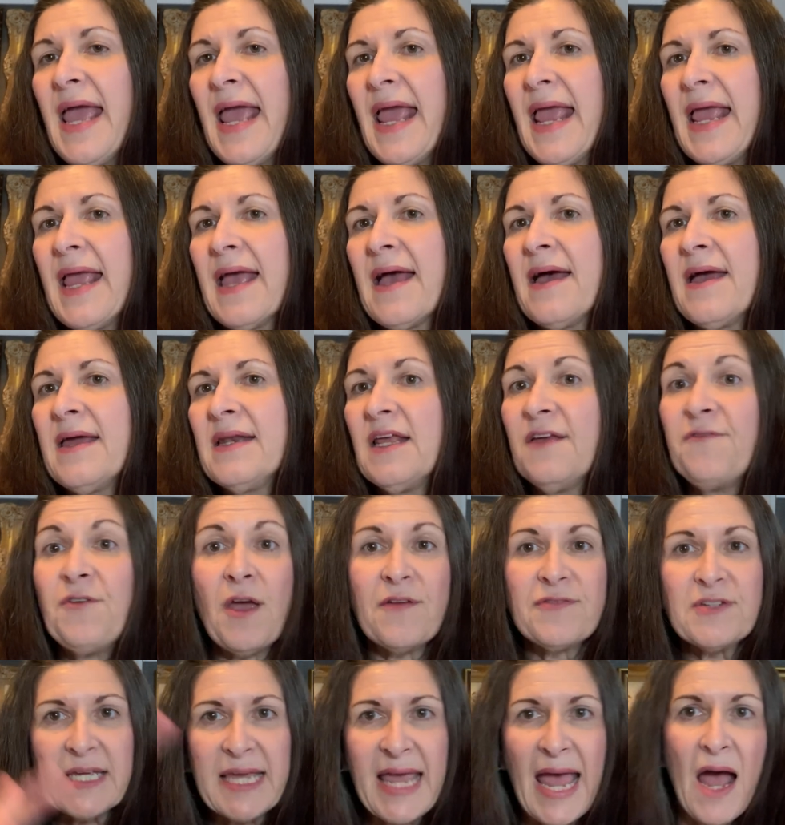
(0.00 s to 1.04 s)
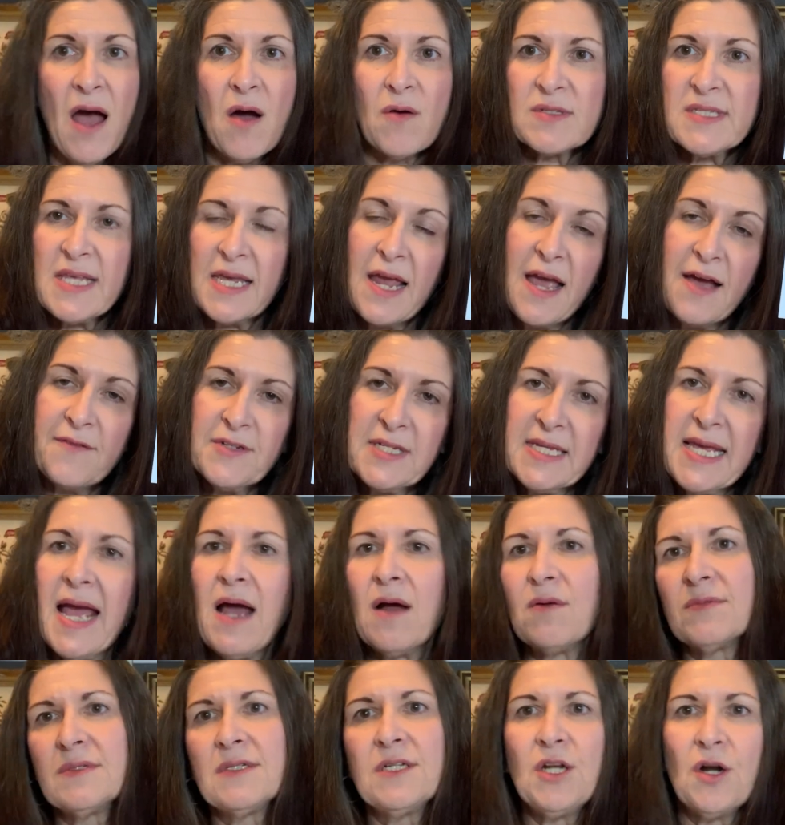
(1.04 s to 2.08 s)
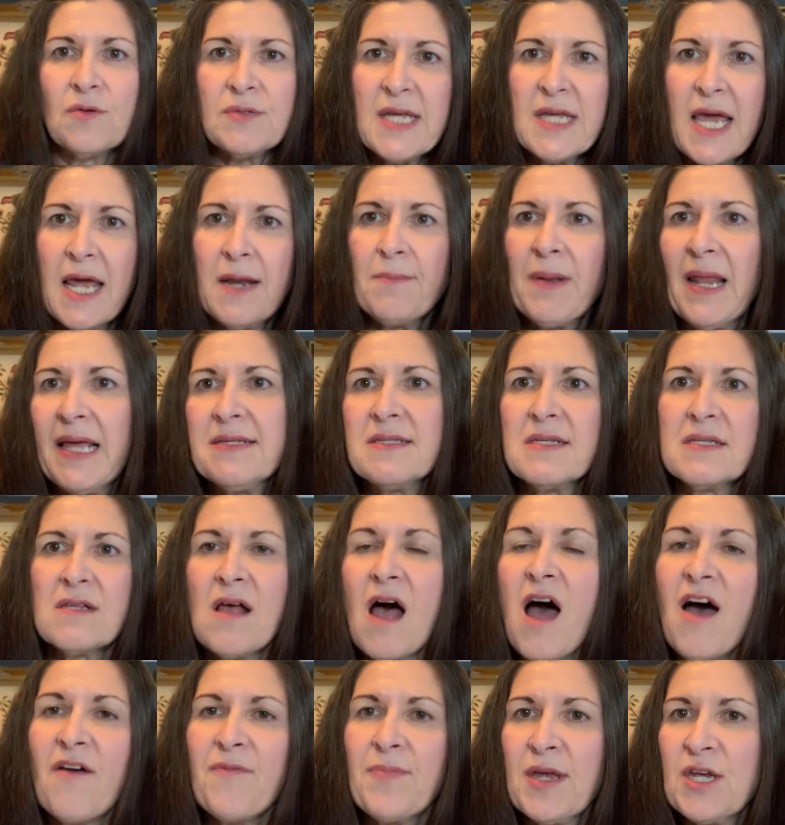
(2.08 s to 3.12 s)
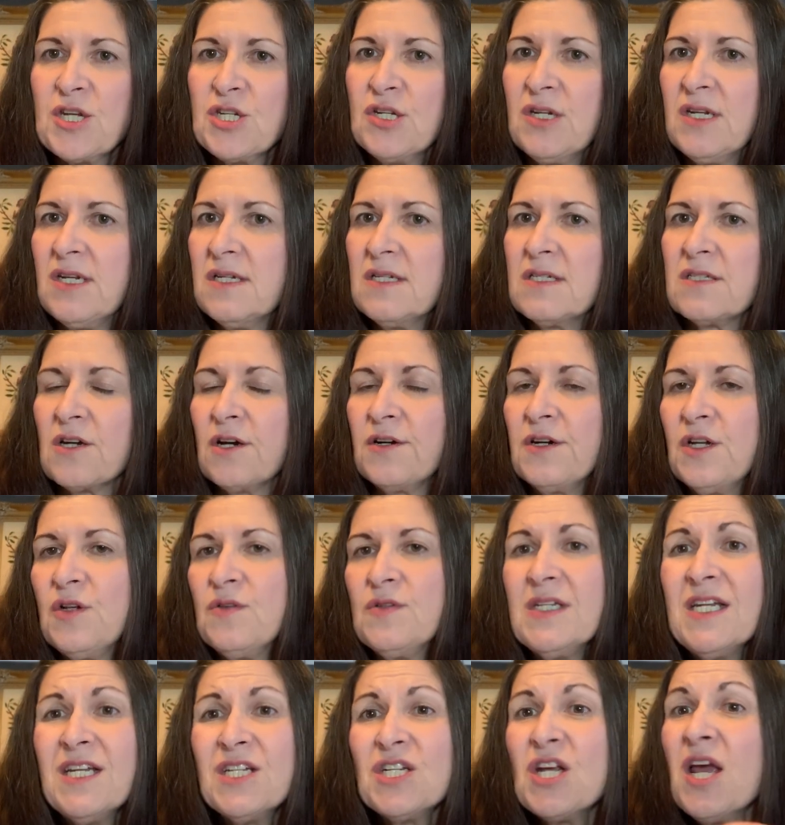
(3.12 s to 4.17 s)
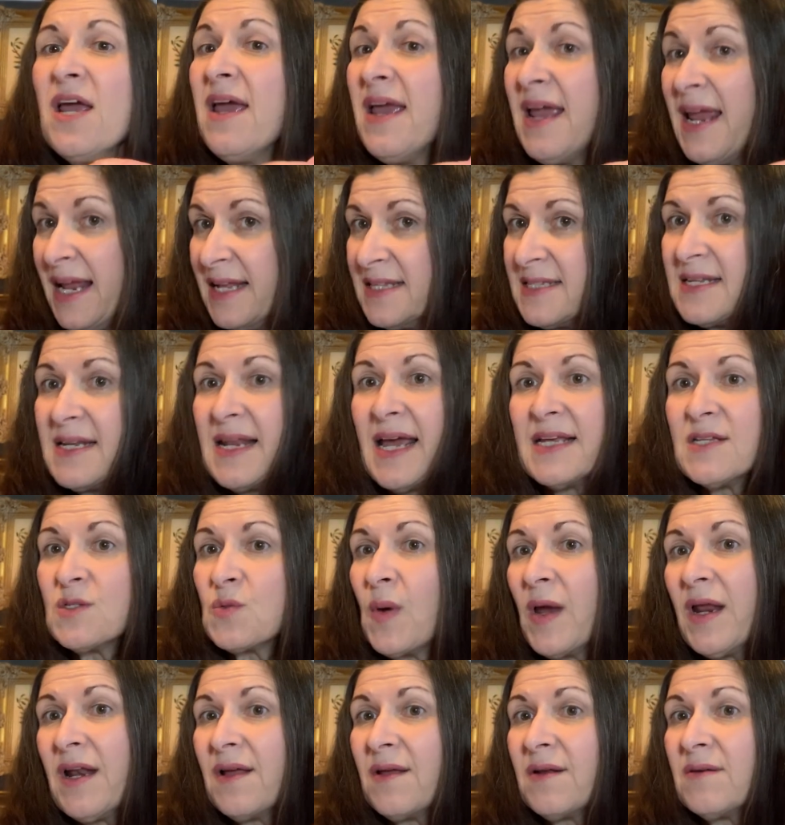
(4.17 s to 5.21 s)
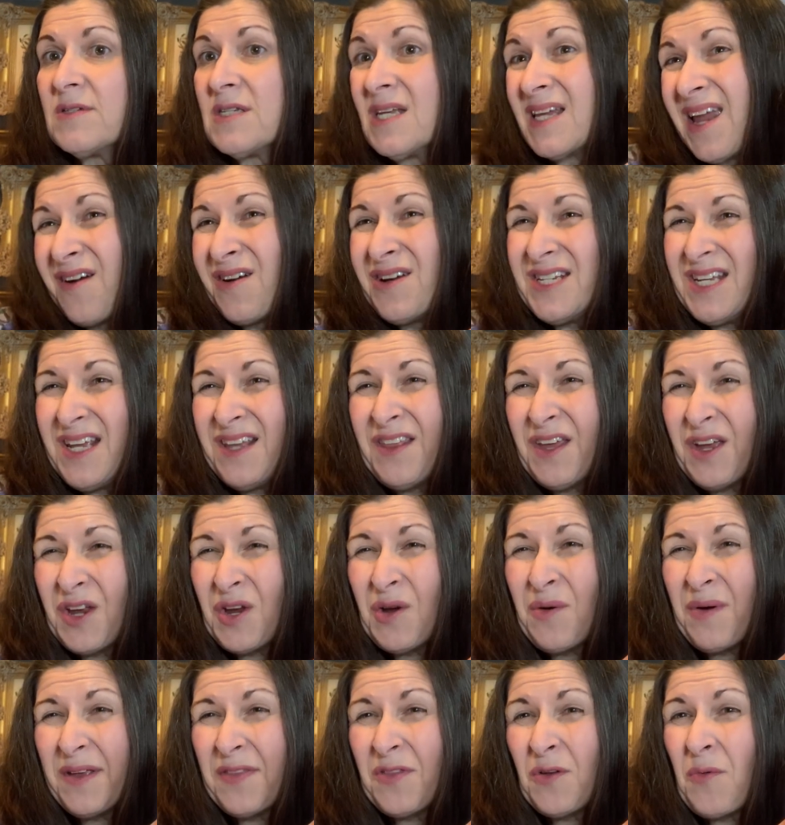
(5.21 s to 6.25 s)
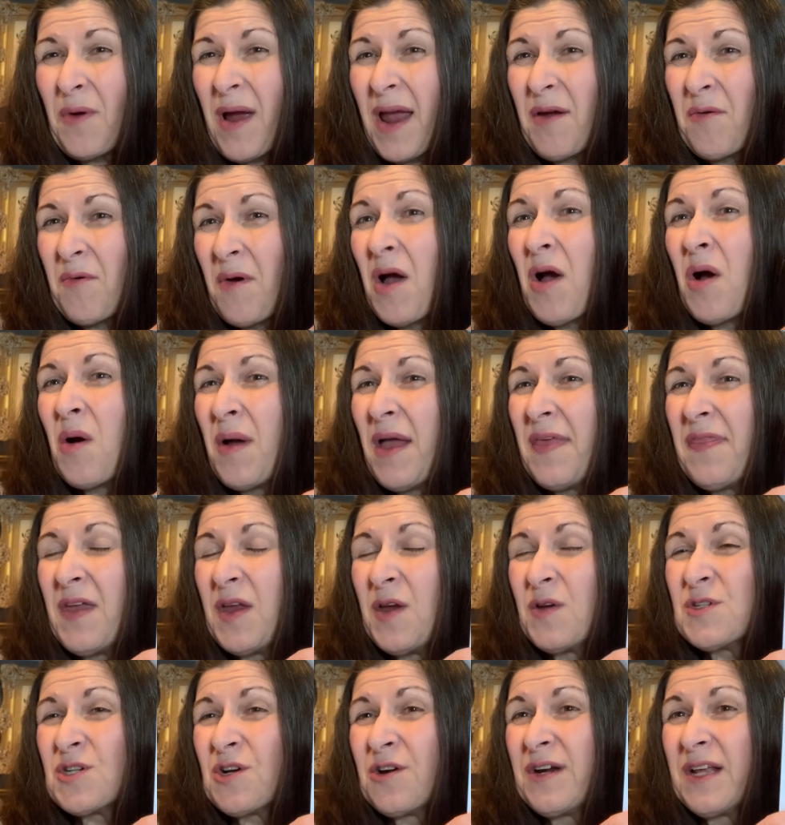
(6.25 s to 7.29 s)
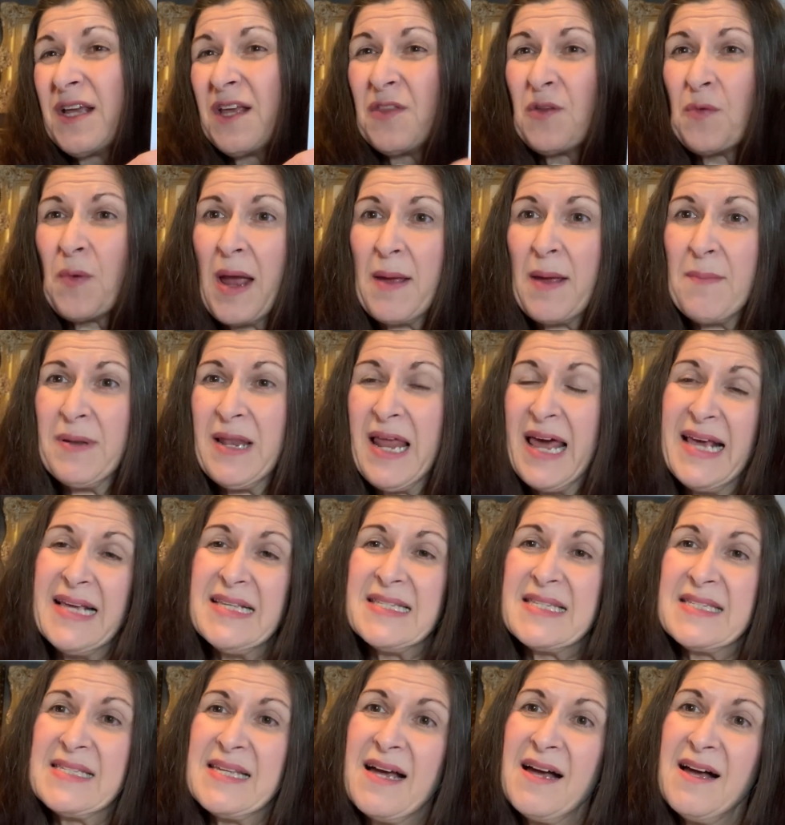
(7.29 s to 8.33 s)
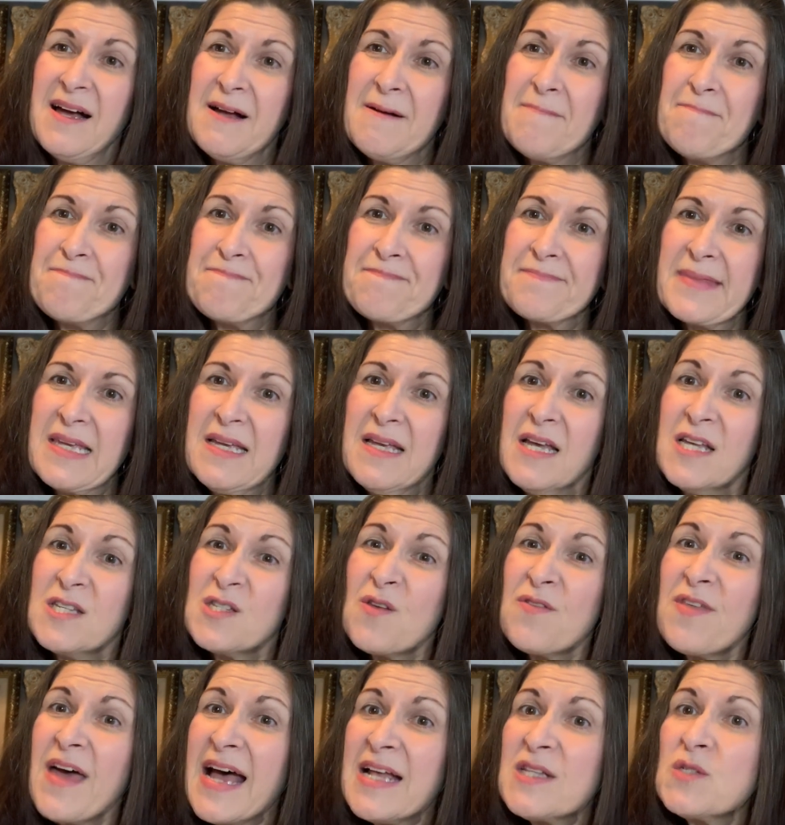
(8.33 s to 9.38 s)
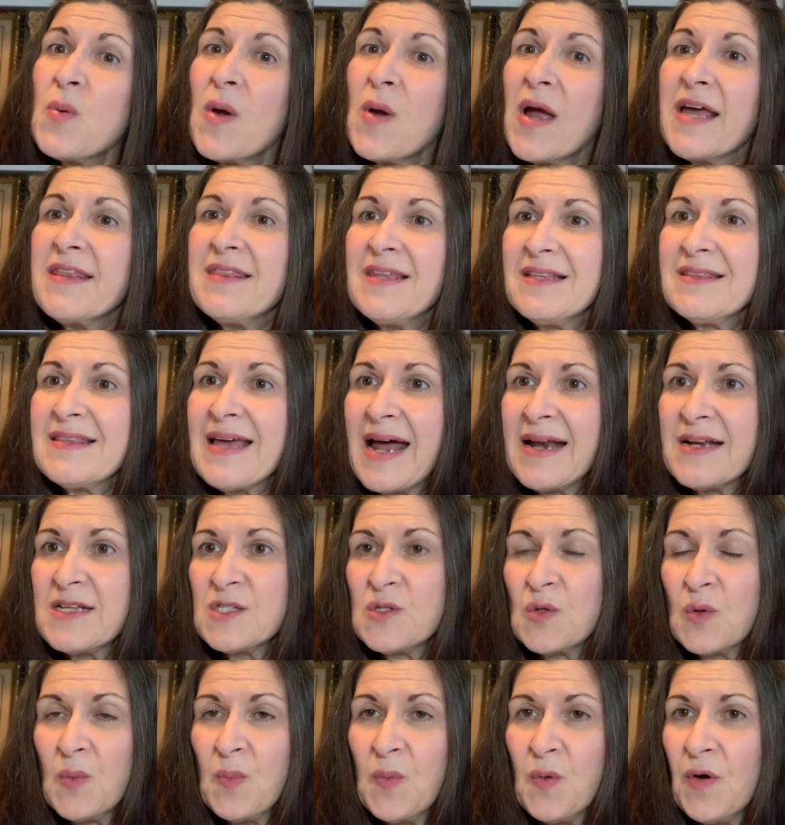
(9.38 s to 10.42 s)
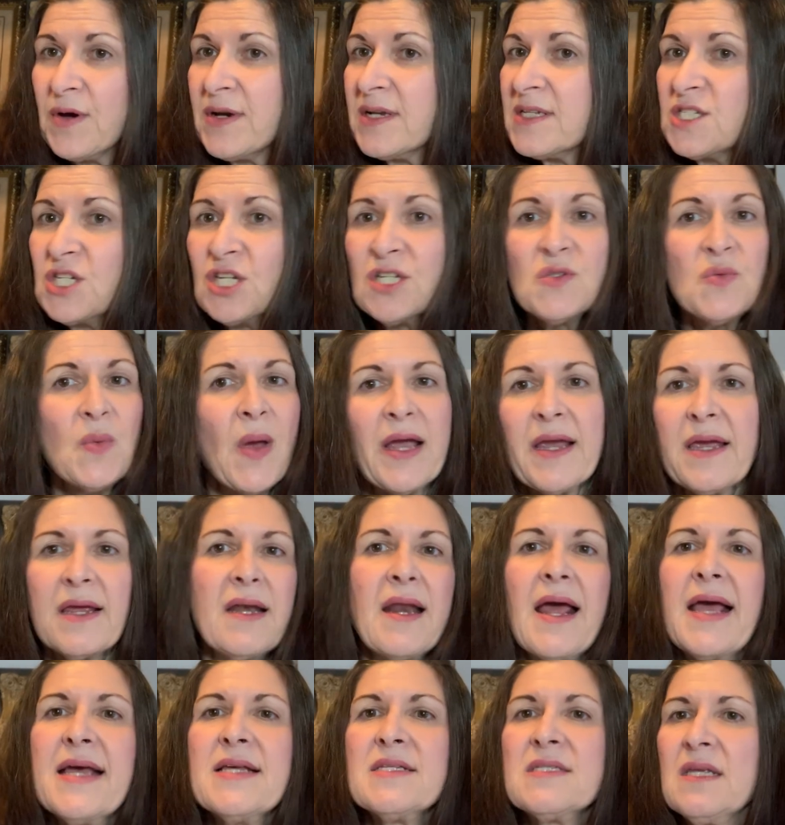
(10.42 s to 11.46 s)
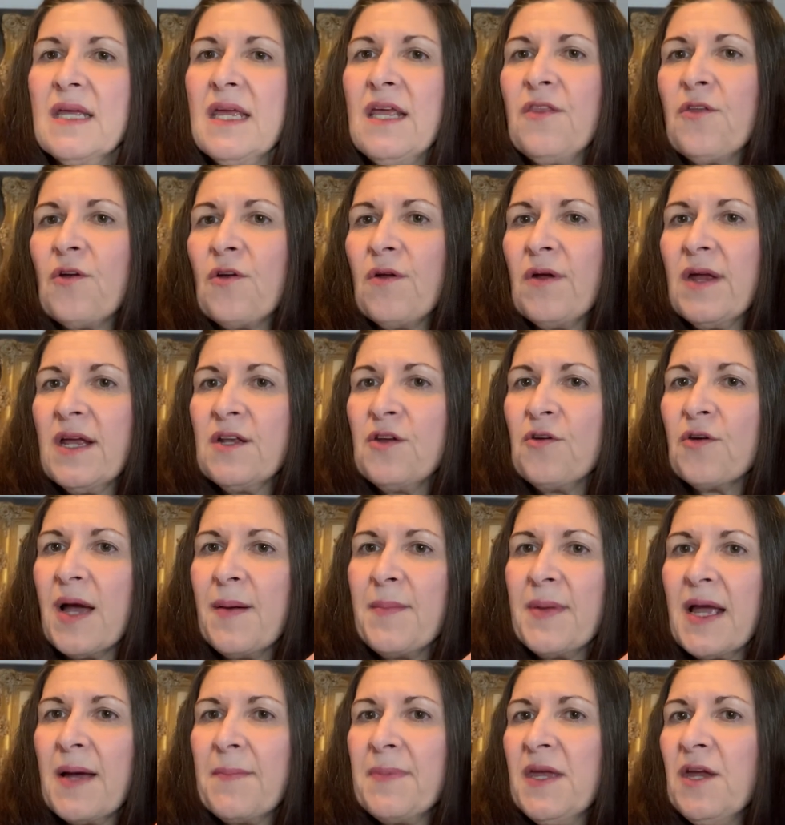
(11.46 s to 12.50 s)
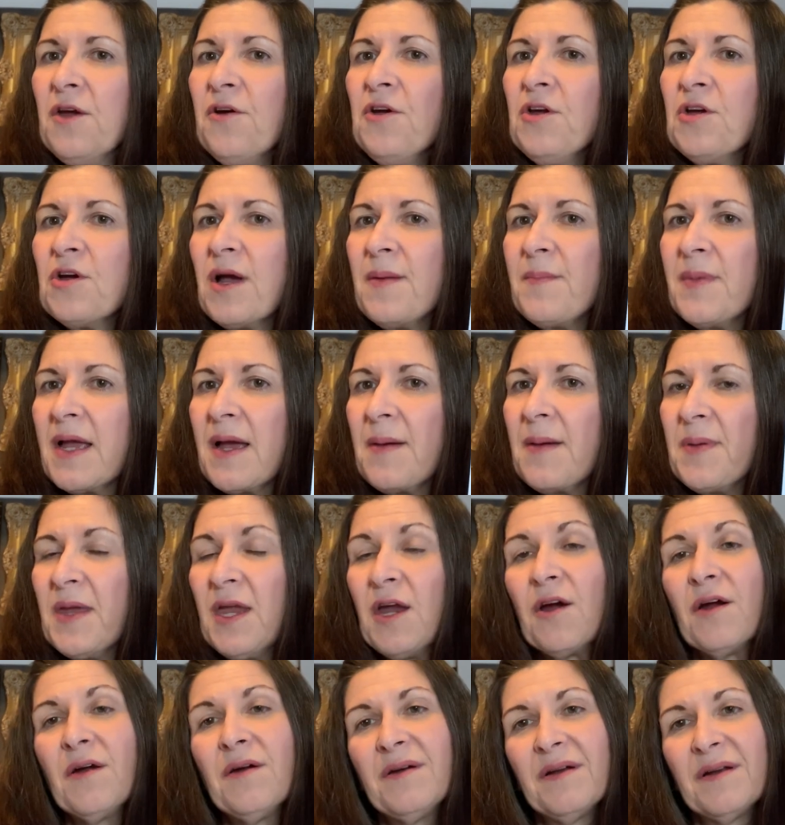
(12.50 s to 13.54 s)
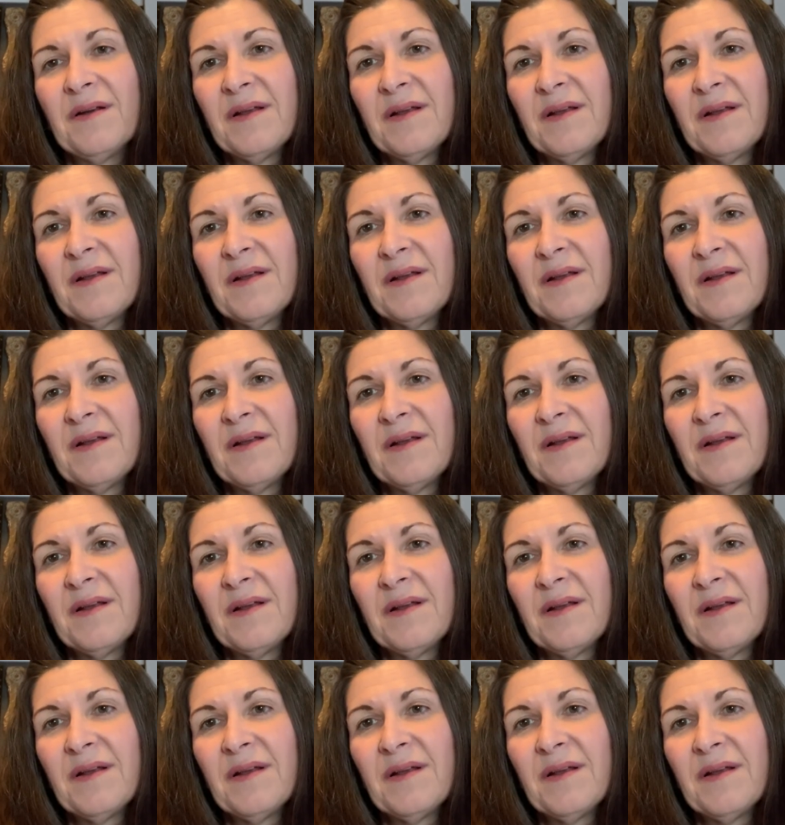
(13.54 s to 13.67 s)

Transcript: And if you have to count, say you have to count, you know, 10 places off because you need to start a new stitch, it's a nice way to, to guarantee that you're in the right row and that you're starting in the right place. Um, so that's why I think that is so important is just recognize either you're coming up here or you're coming up here,